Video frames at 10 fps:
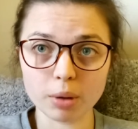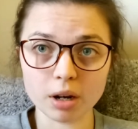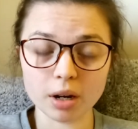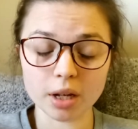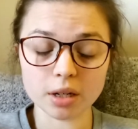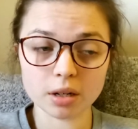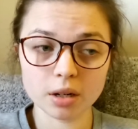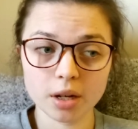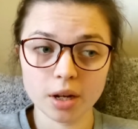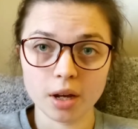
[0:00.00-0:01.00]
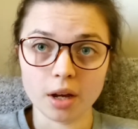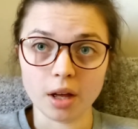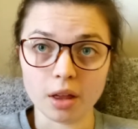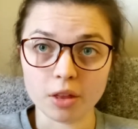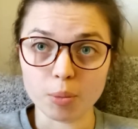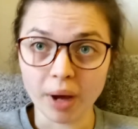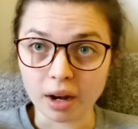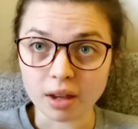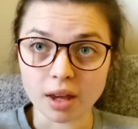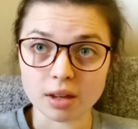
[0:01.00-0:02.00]
behind, though
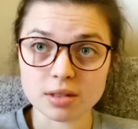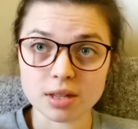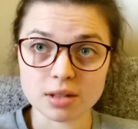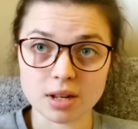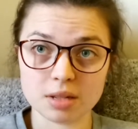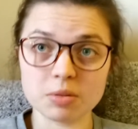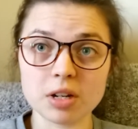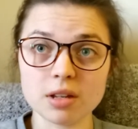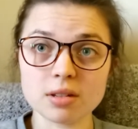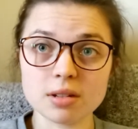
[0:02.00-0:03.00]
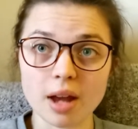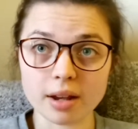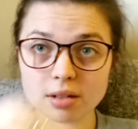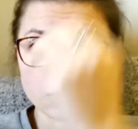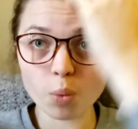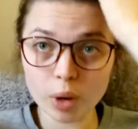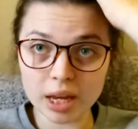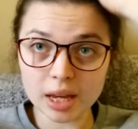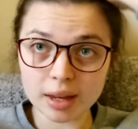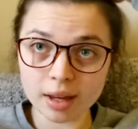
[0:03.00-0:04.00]
panicking because the assessment is next
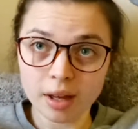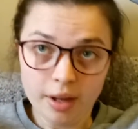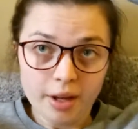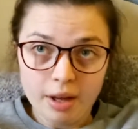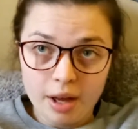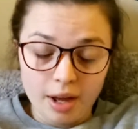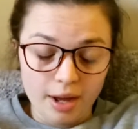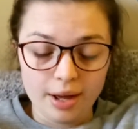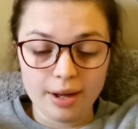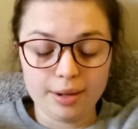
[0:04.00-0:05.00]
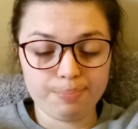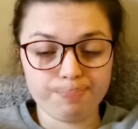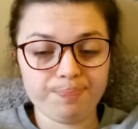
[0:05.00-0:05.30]
week. I